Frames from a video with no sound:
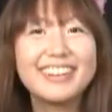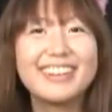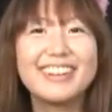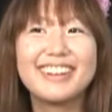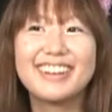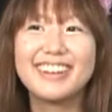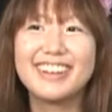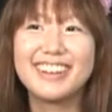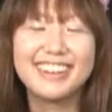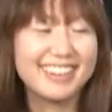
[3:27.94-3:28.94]

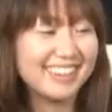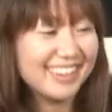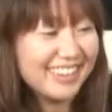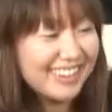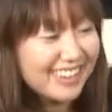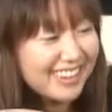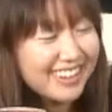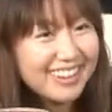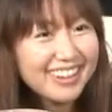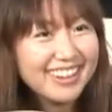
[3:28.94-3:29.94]

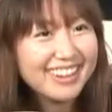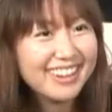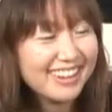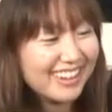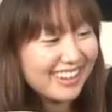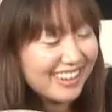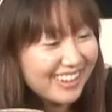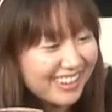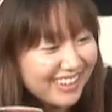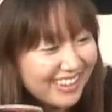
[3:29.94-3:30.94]

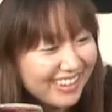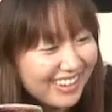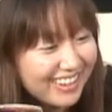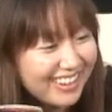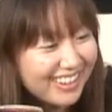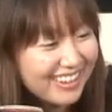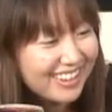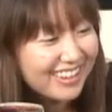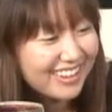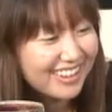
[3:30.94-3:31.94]

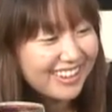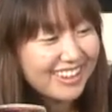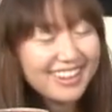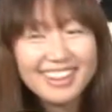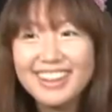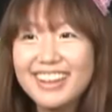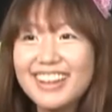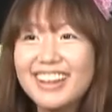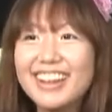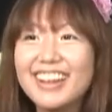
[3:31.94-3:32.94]

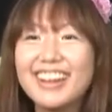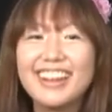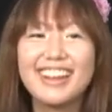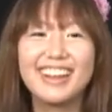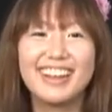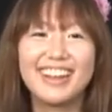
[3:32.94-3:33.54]
(not speaking)